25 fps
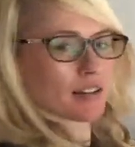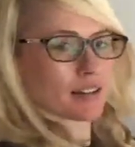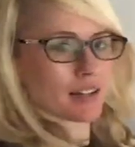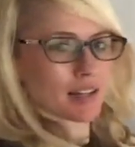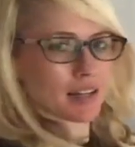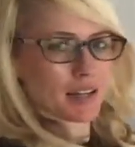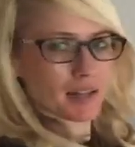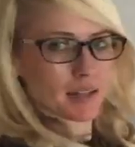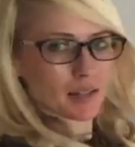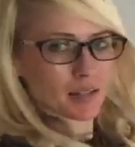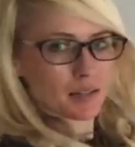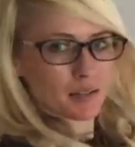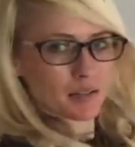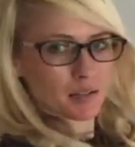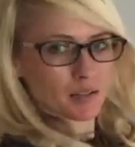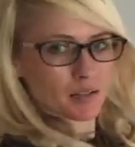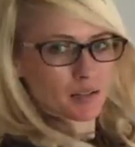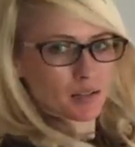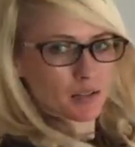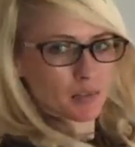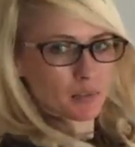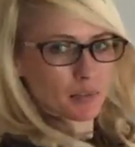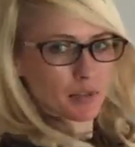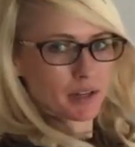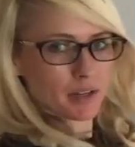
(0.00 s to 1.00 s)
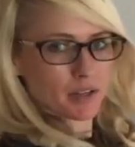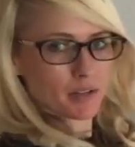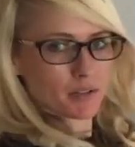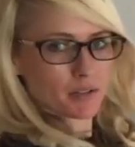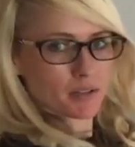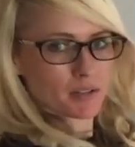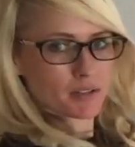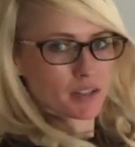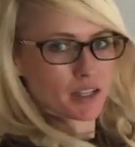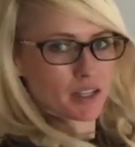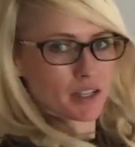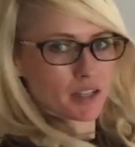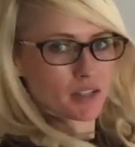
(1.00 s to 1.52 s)
like your bear
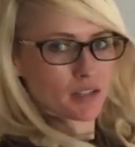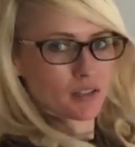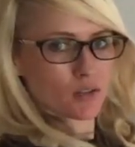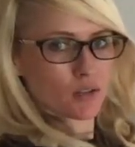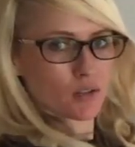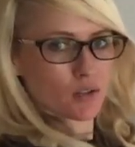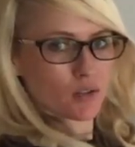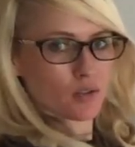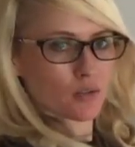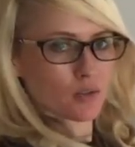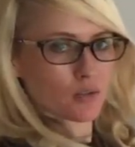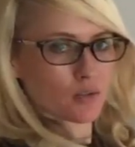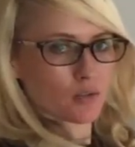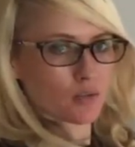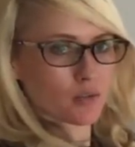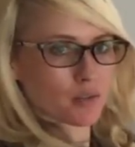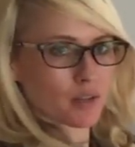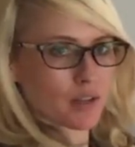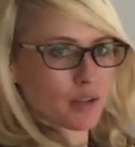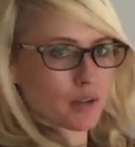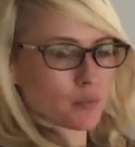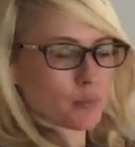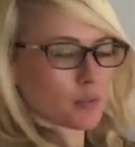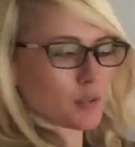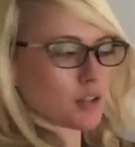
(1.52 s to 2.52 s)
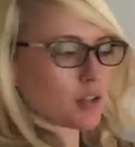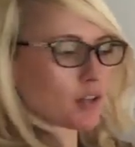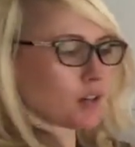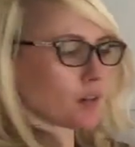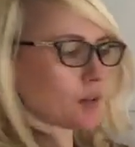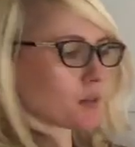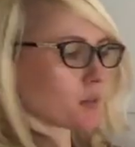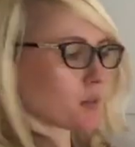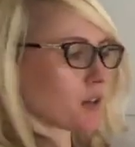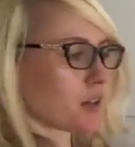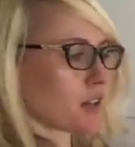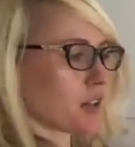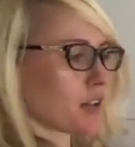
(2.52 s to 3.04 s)
skin. No, not when you're
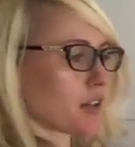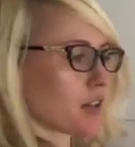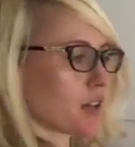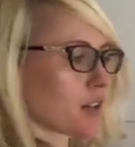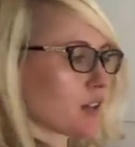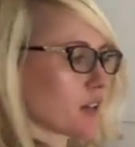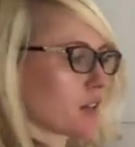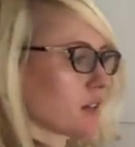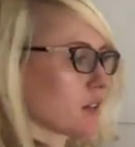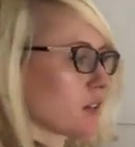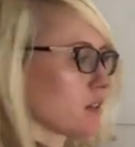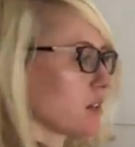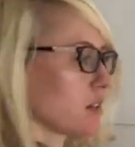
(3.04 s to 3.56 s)
not wearing like a